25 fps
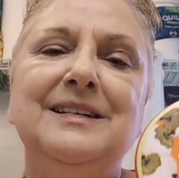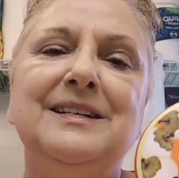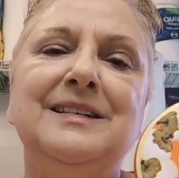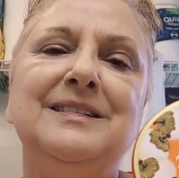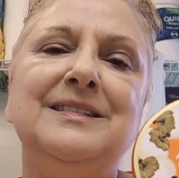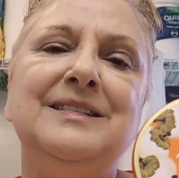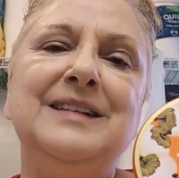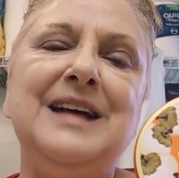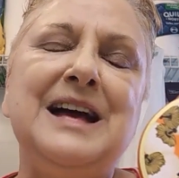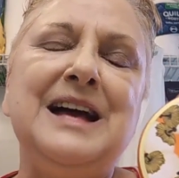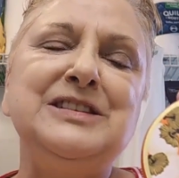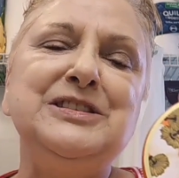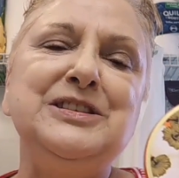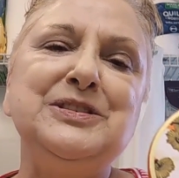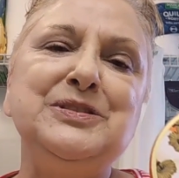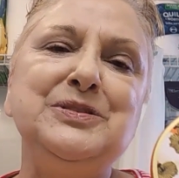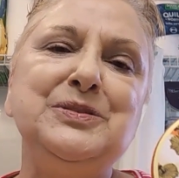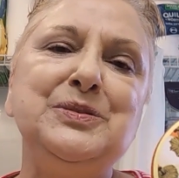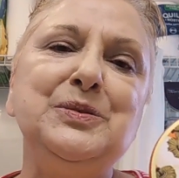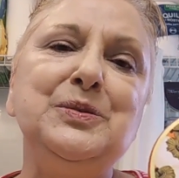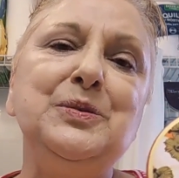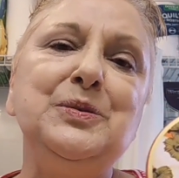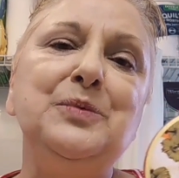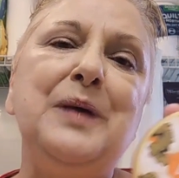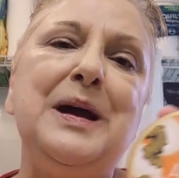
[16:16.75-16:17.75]
Uh, I
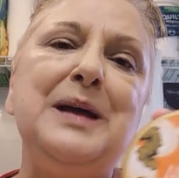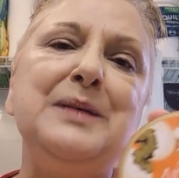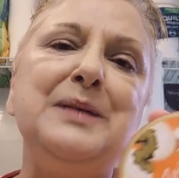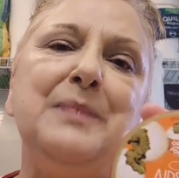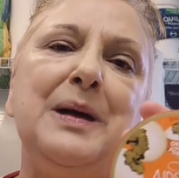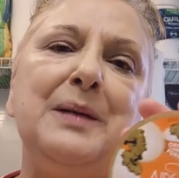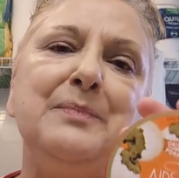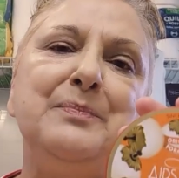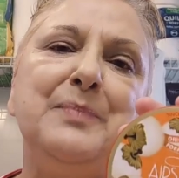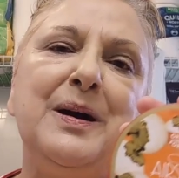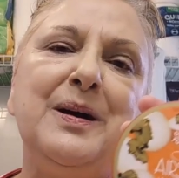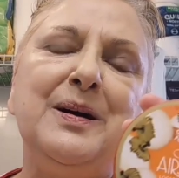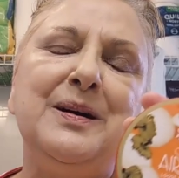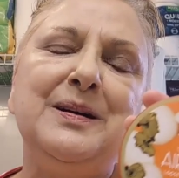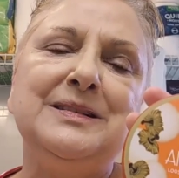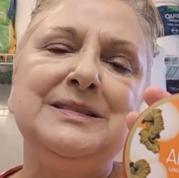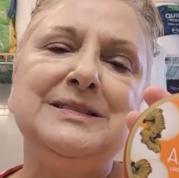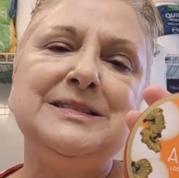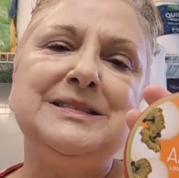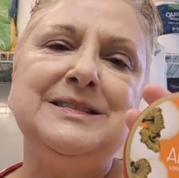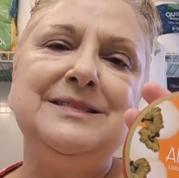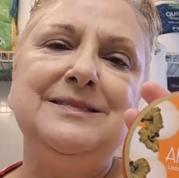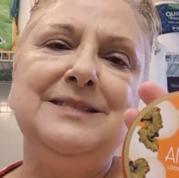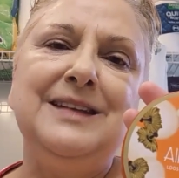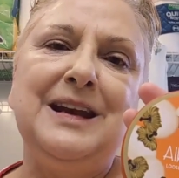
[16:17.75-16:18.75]
just threw away my
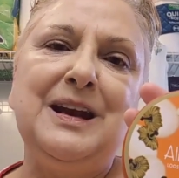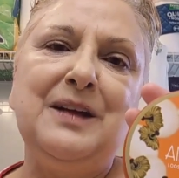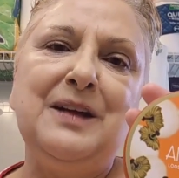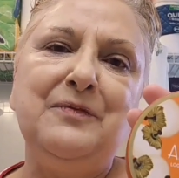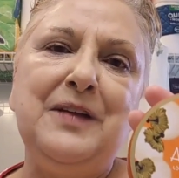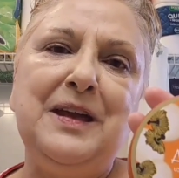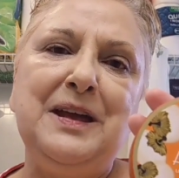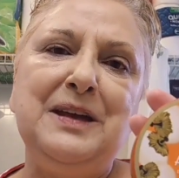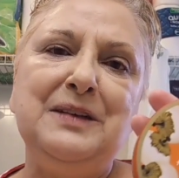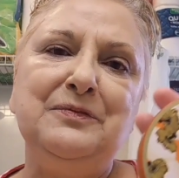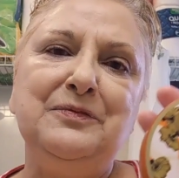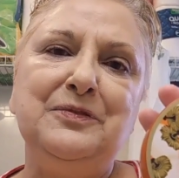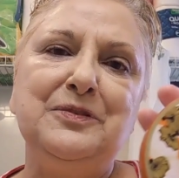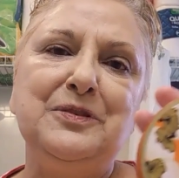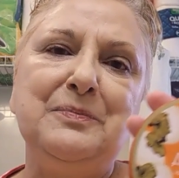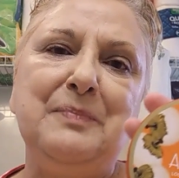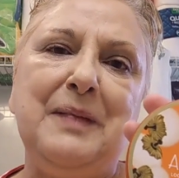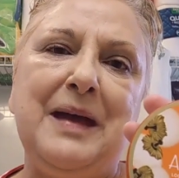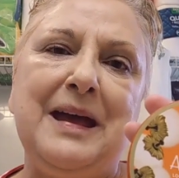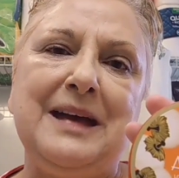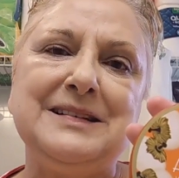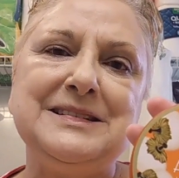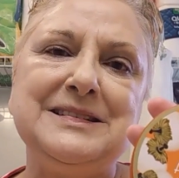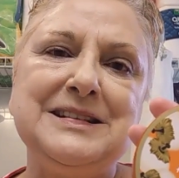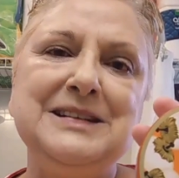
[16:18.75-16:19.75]
box that I've had for
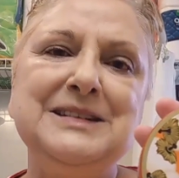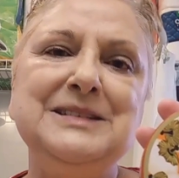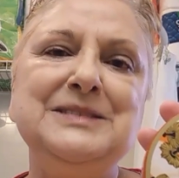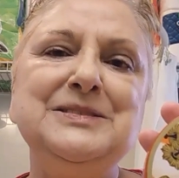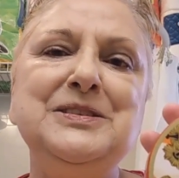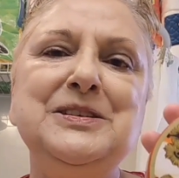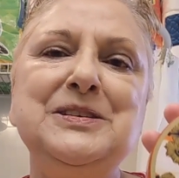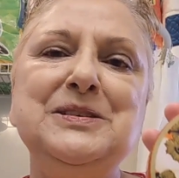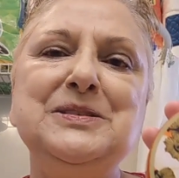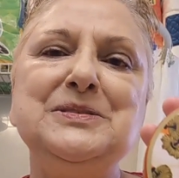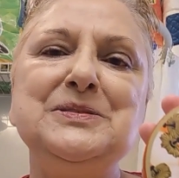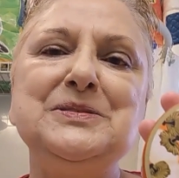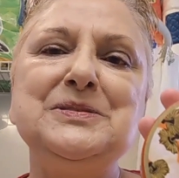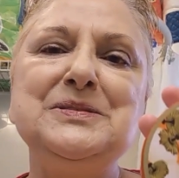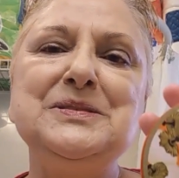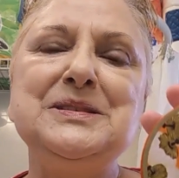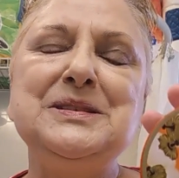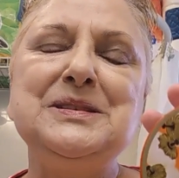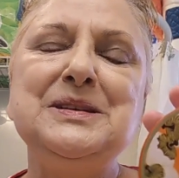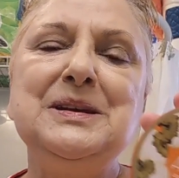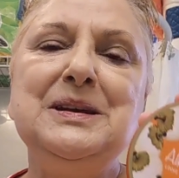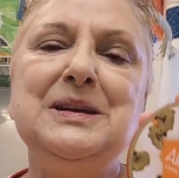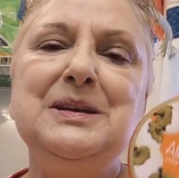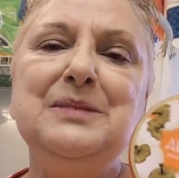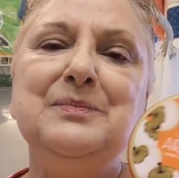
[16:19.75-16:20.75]
about 10
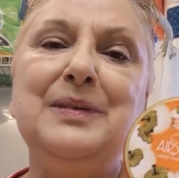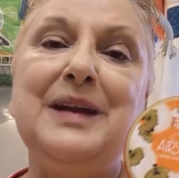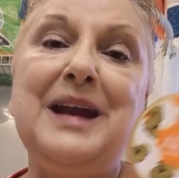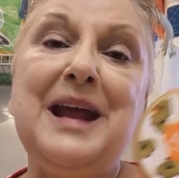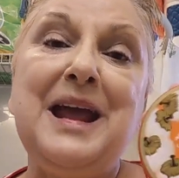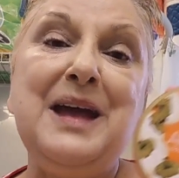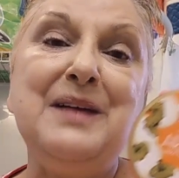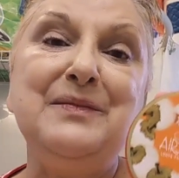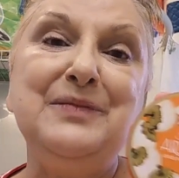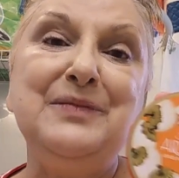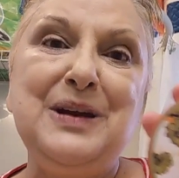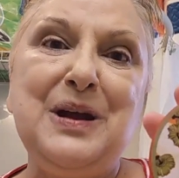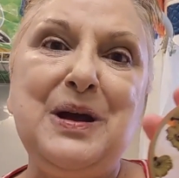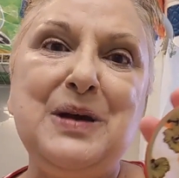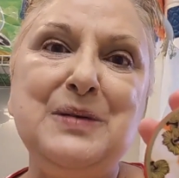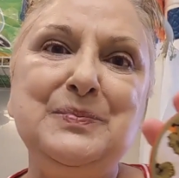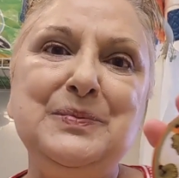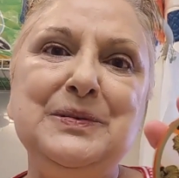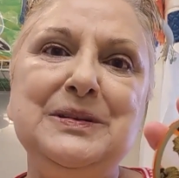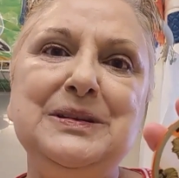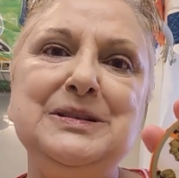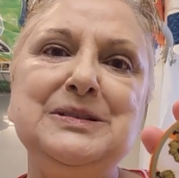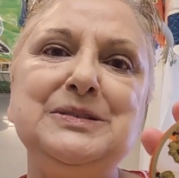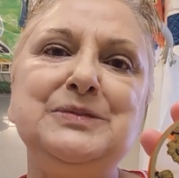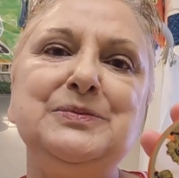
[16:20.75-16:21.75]
years. But I haven't
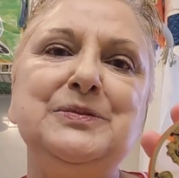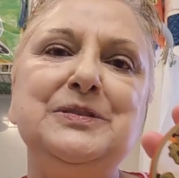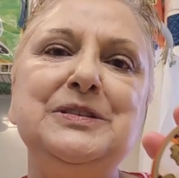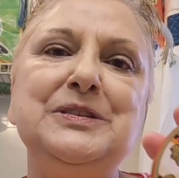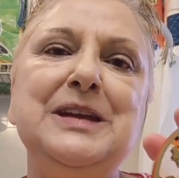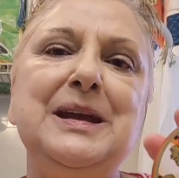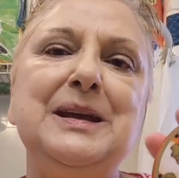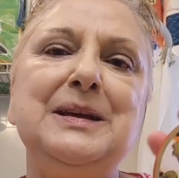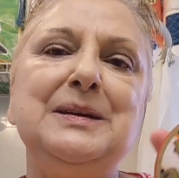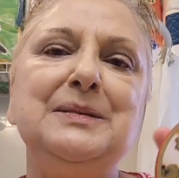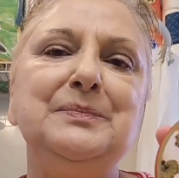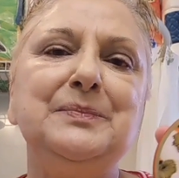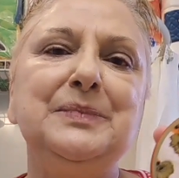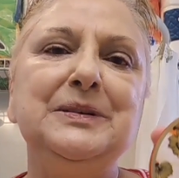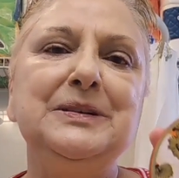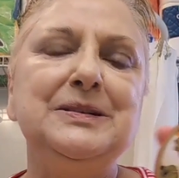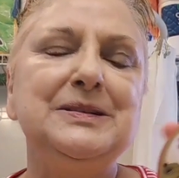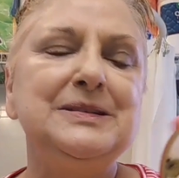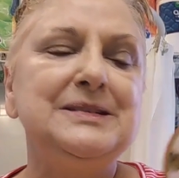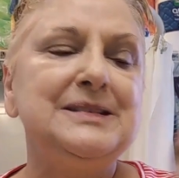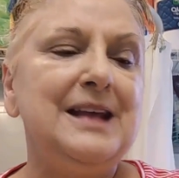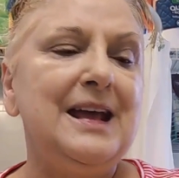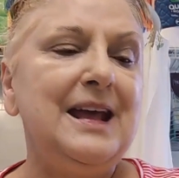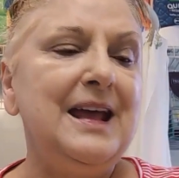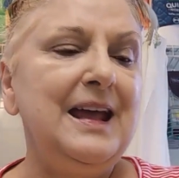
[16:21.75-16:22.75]
opened this one yet
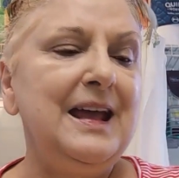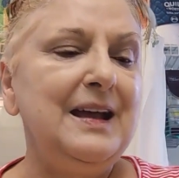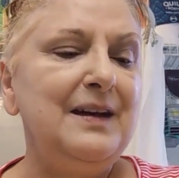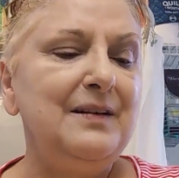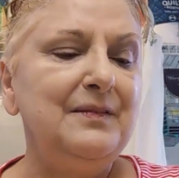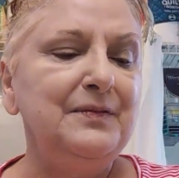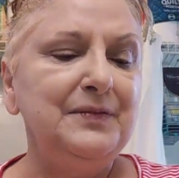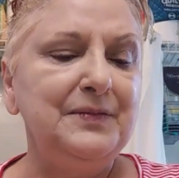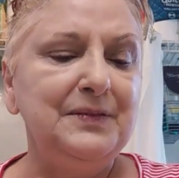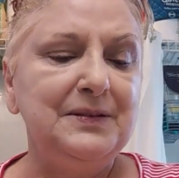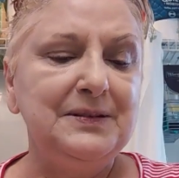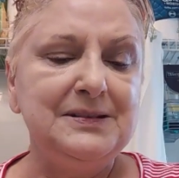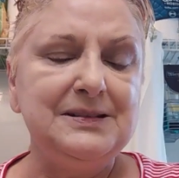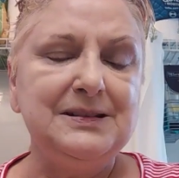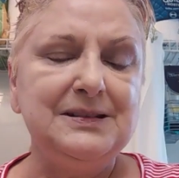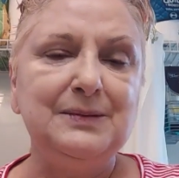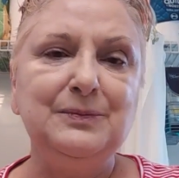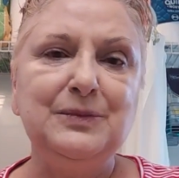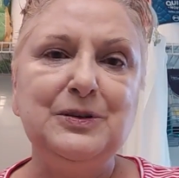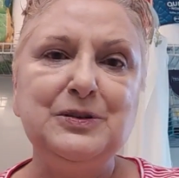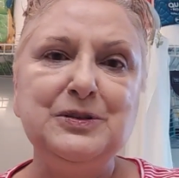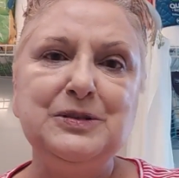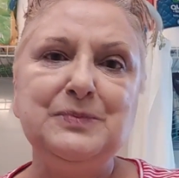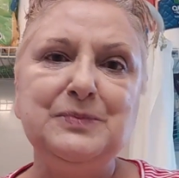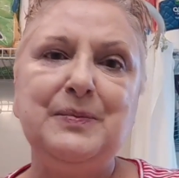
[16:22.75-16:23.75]
because I have
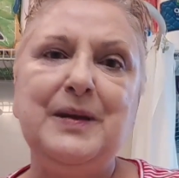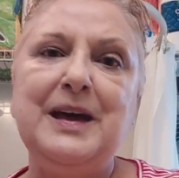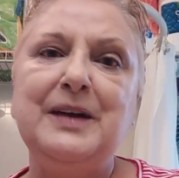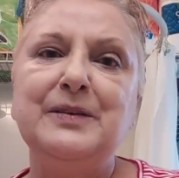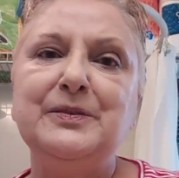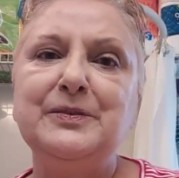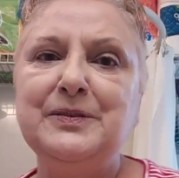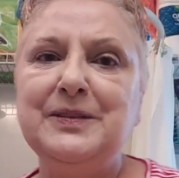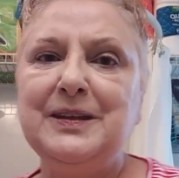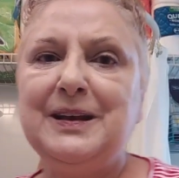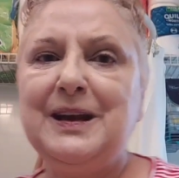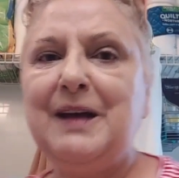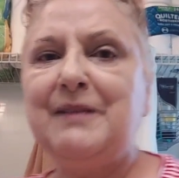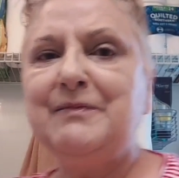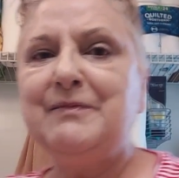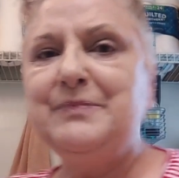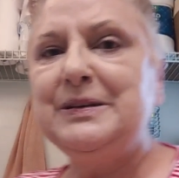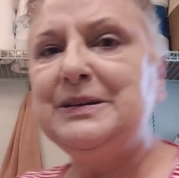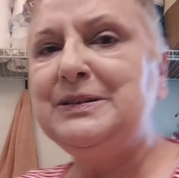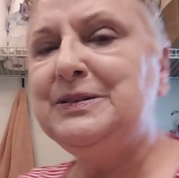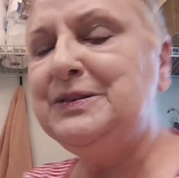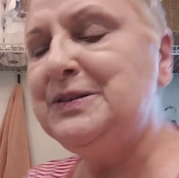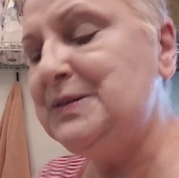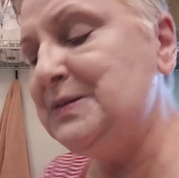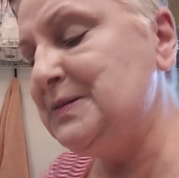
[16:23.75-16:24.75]
some loose powder that
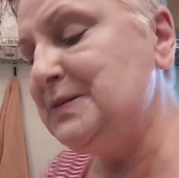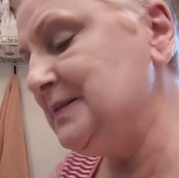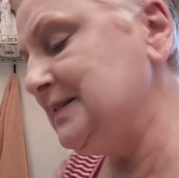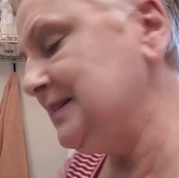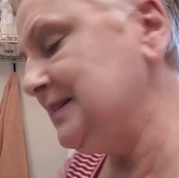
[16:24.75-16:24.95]
I've been